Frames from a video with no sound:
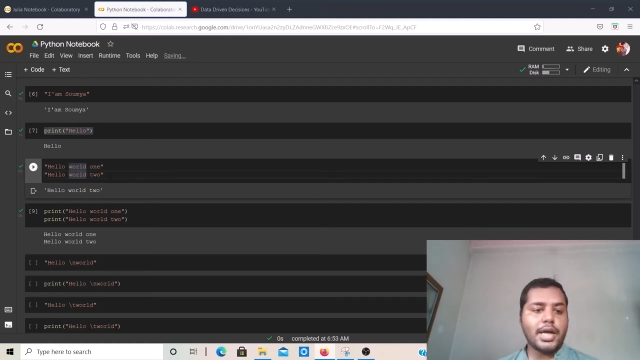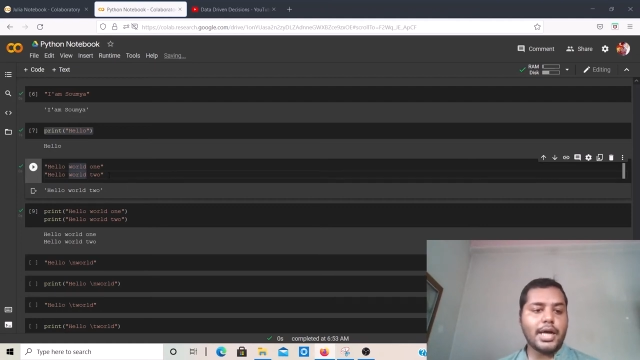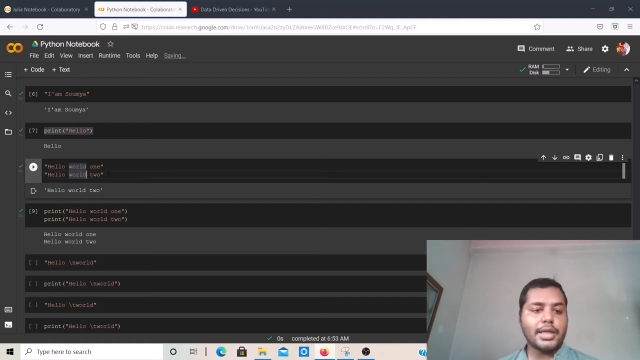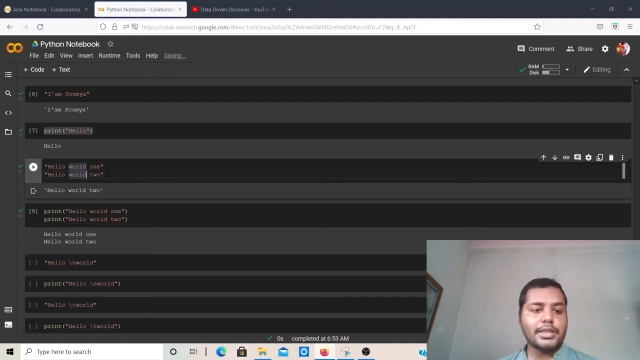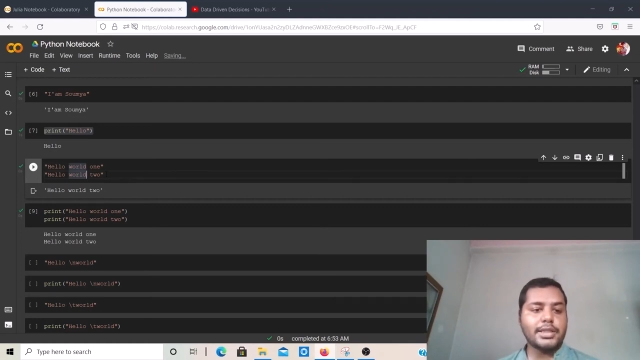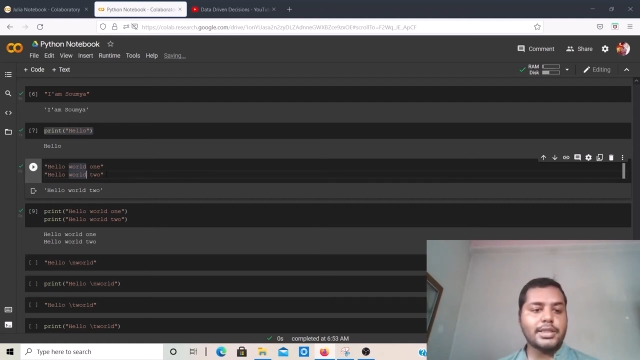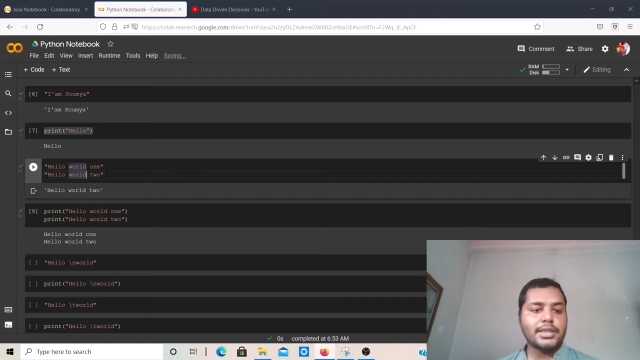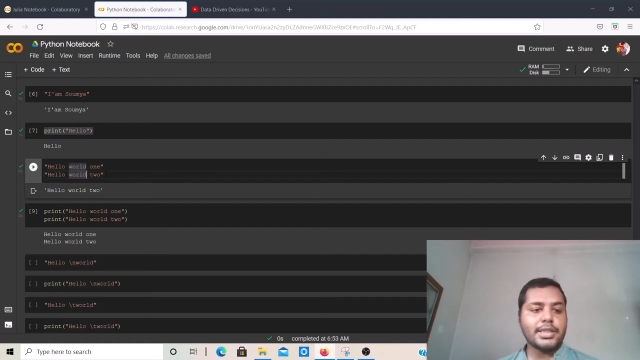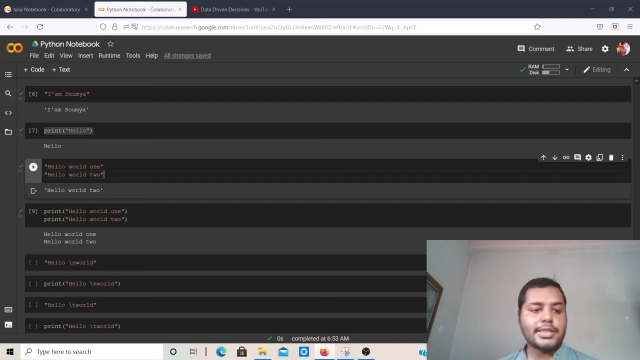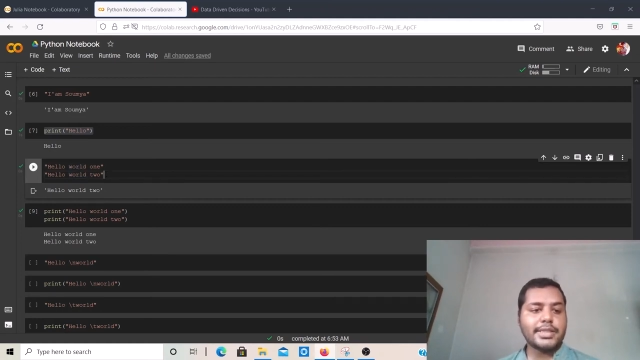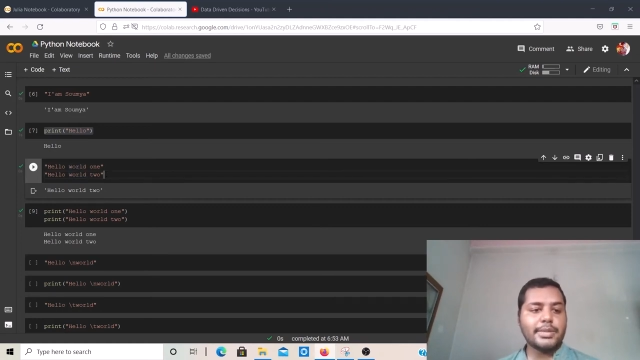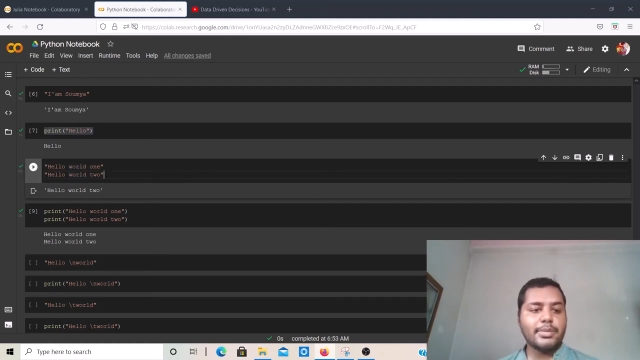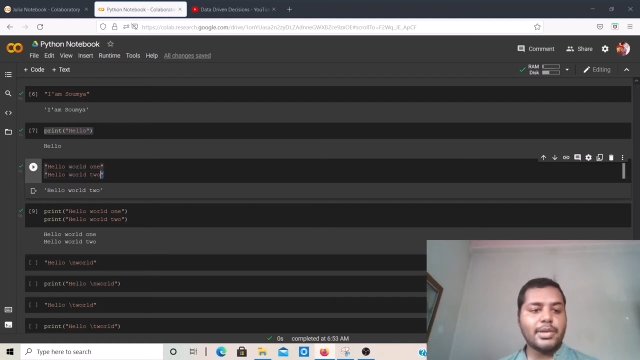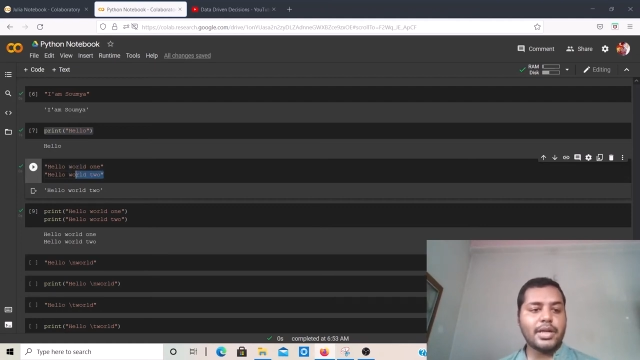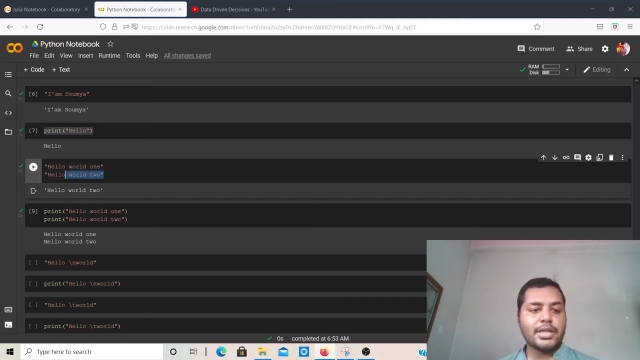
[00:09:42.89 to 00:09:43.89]
I think the
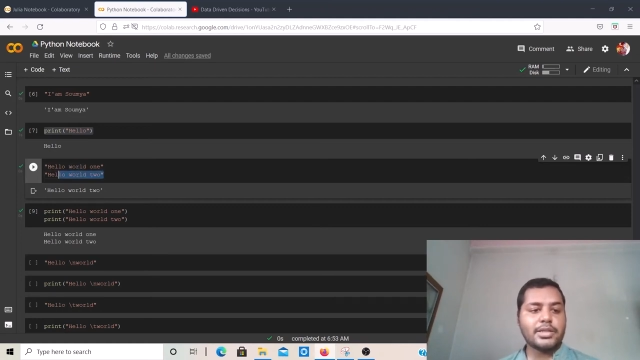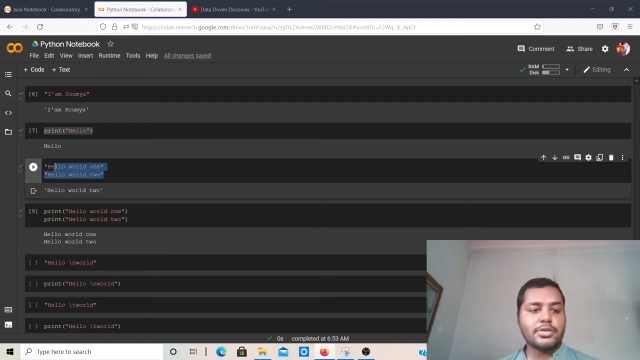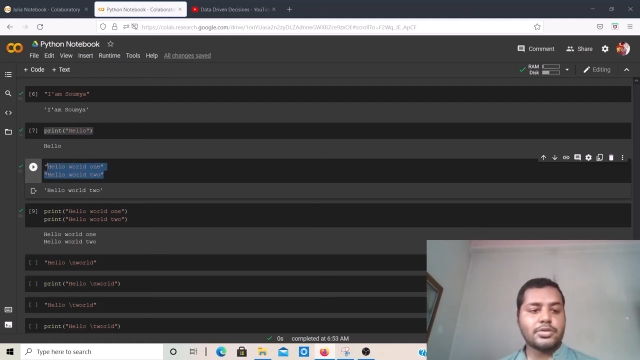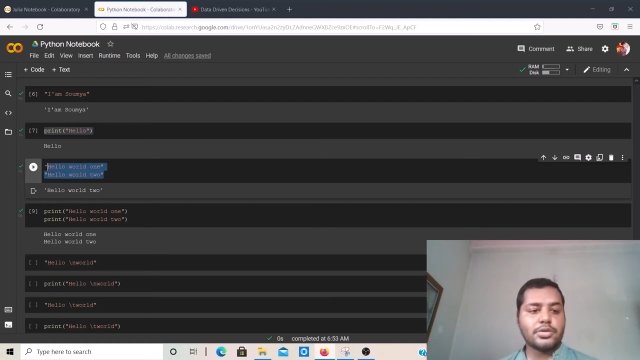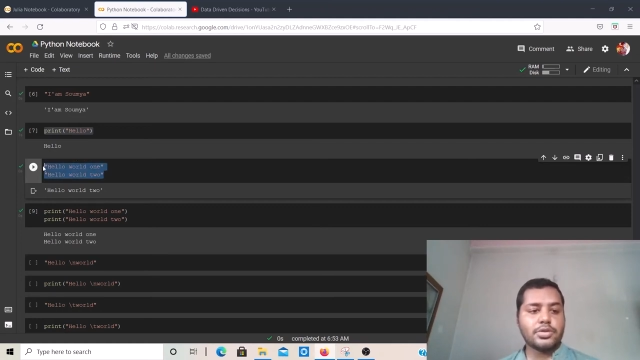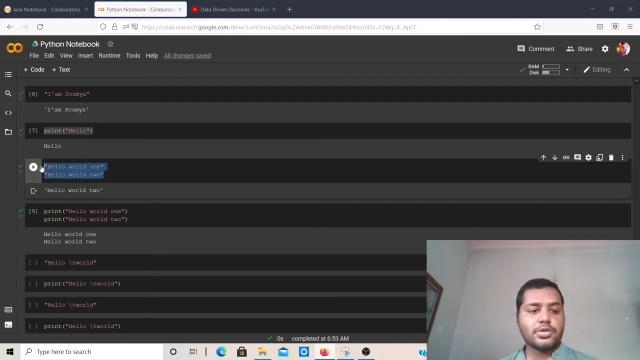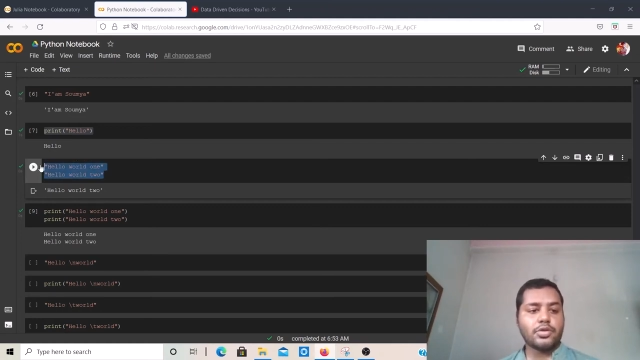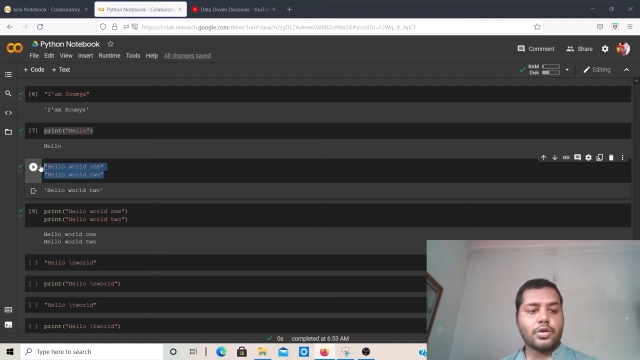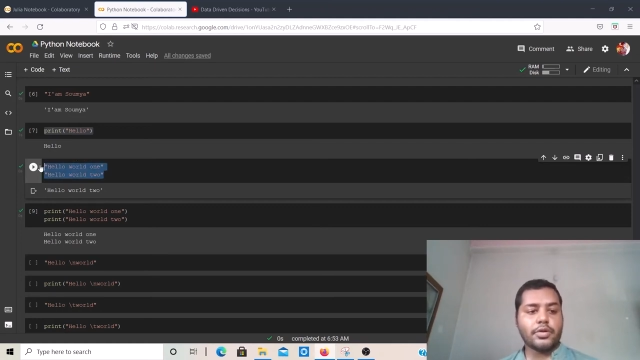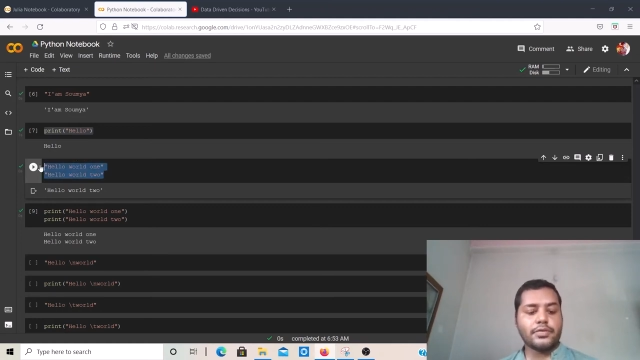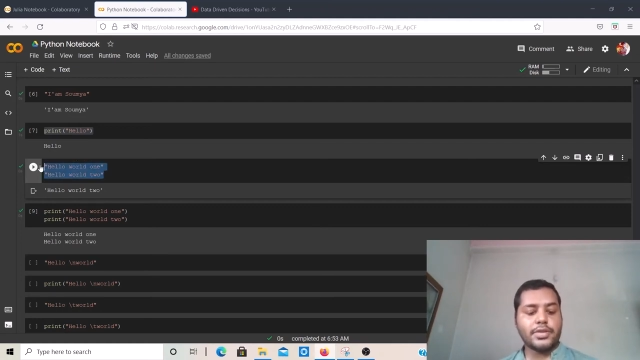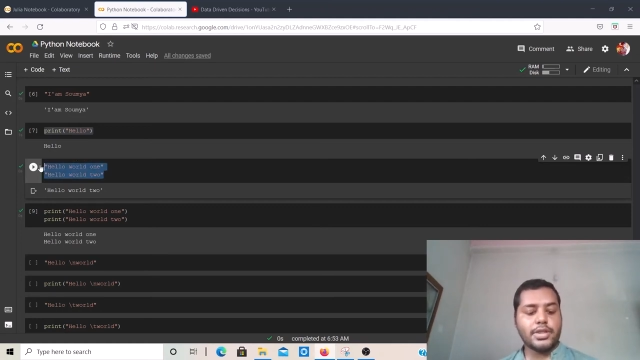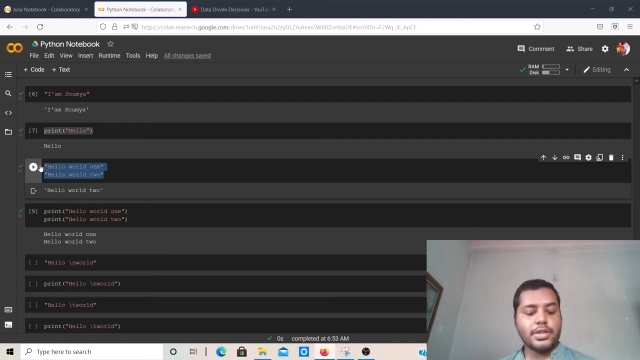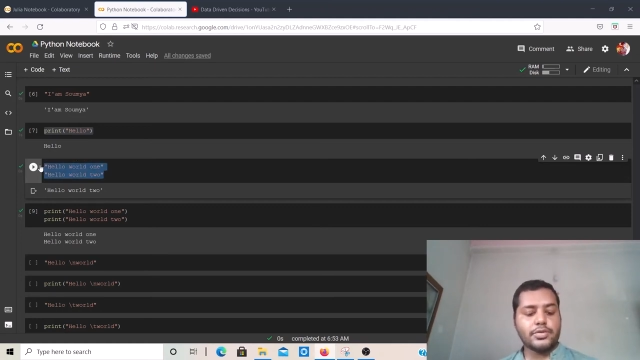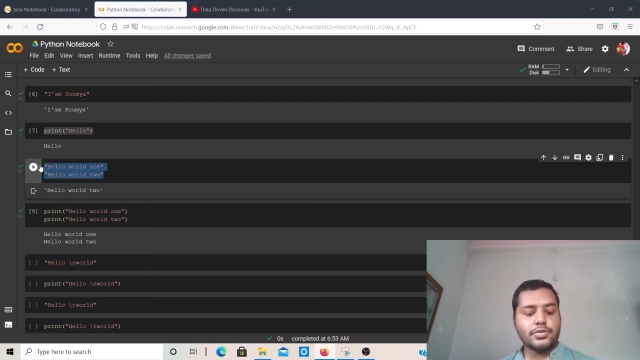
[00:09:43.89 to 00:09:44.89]
similar sort
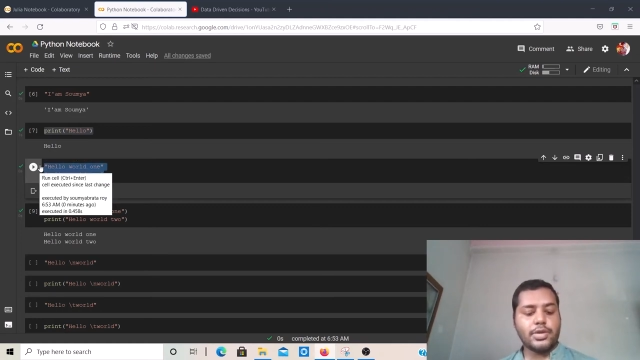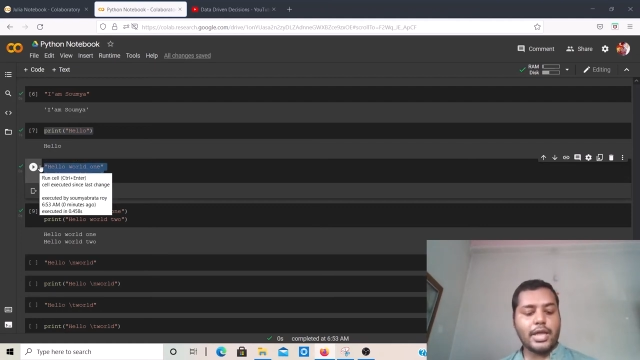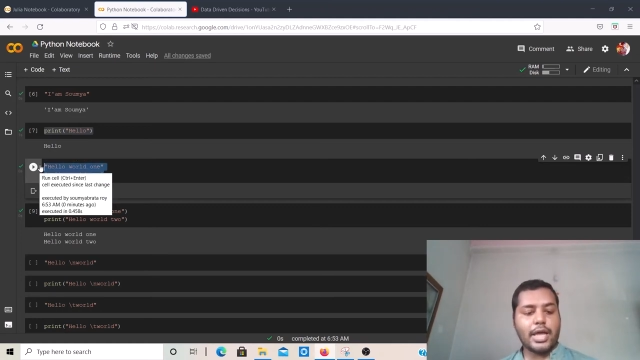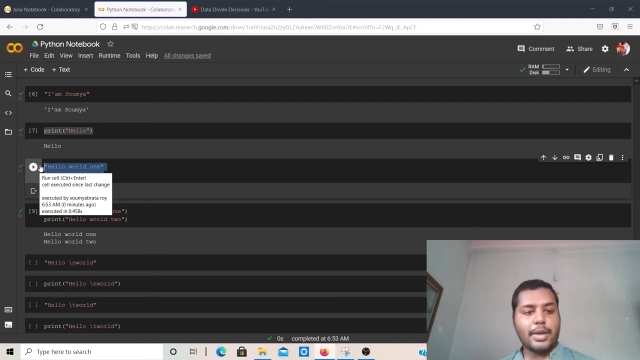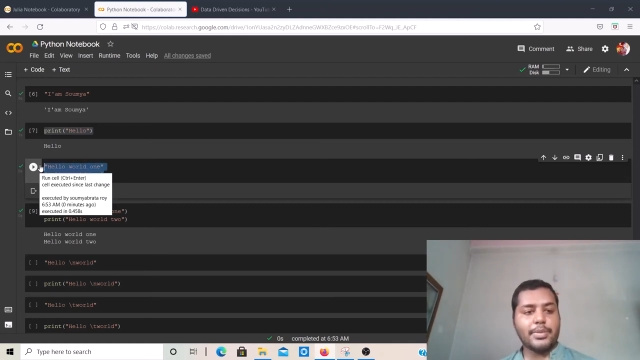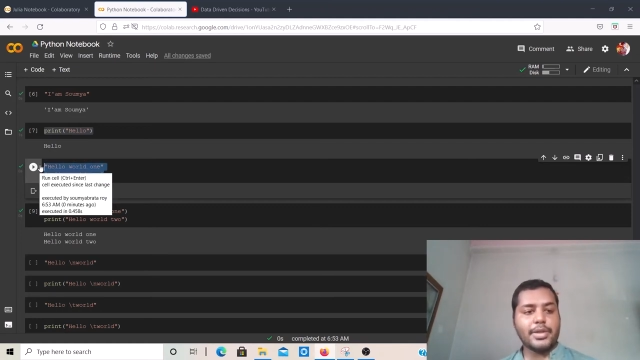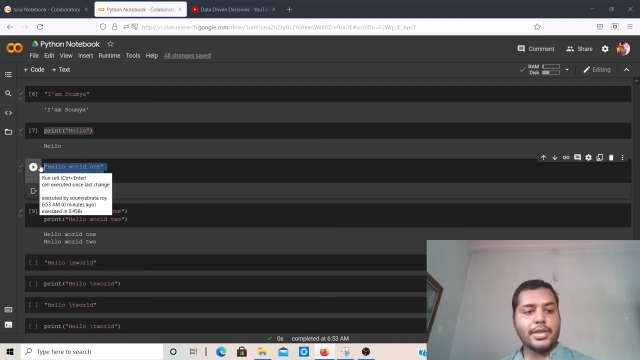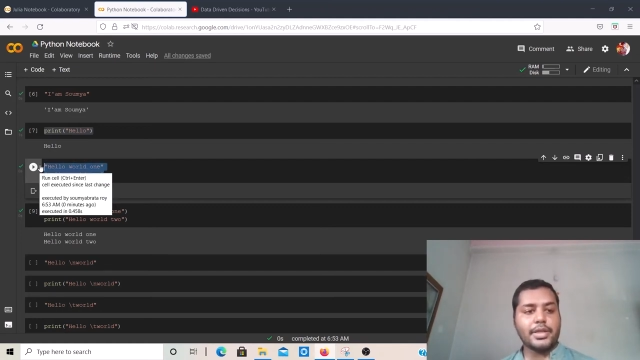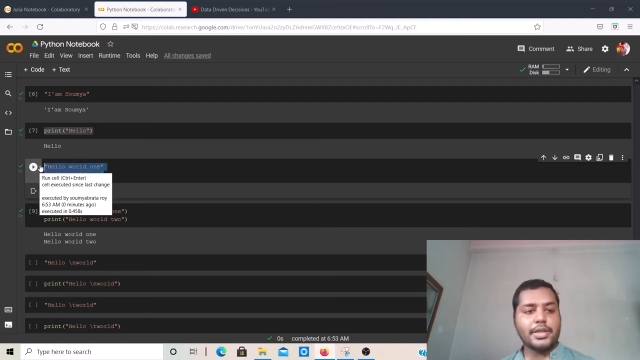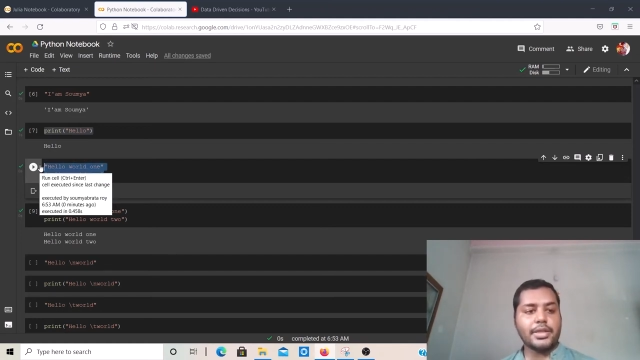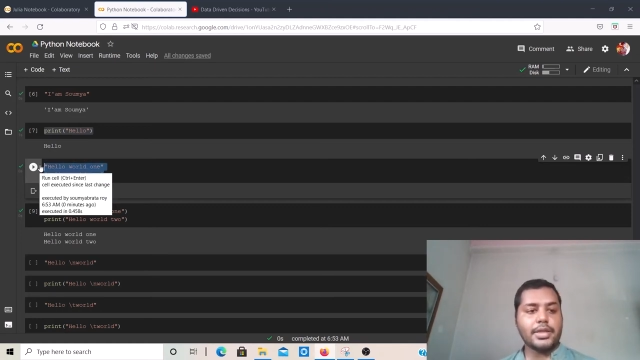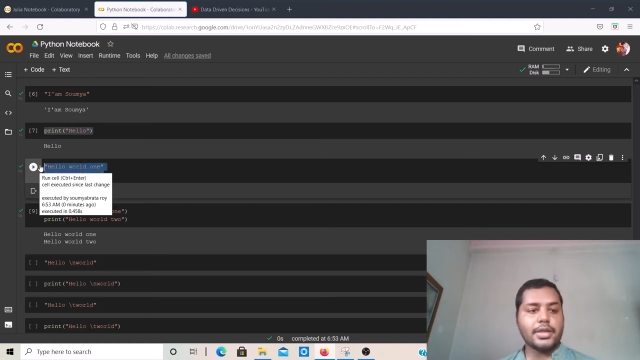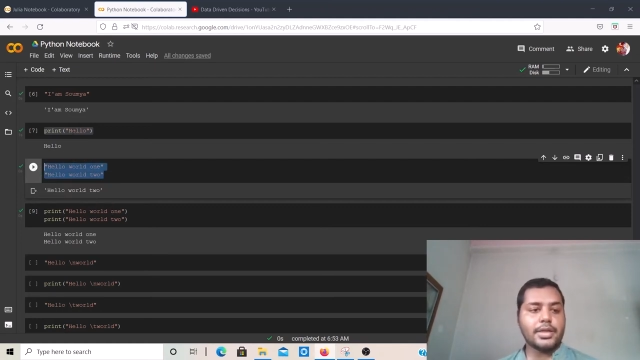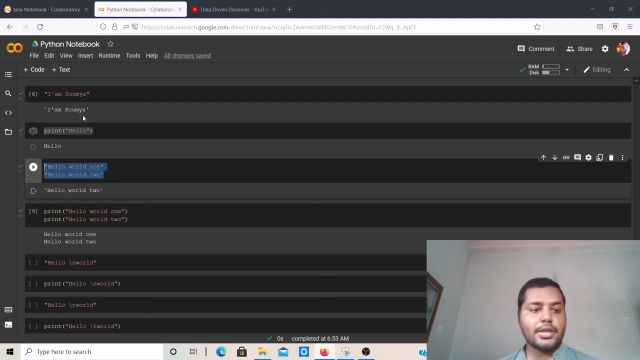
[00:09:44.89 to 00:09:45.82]
of things will happen